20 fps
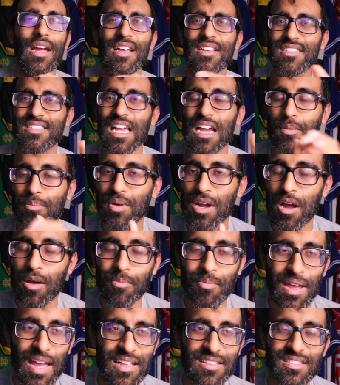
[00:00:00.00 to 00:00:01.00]
Zac Brown
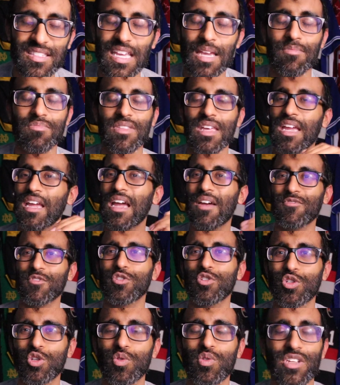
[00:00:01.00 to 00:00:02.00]
Band, same thing. After
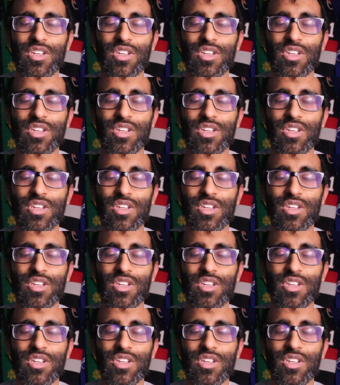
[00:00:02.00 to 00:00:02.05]
2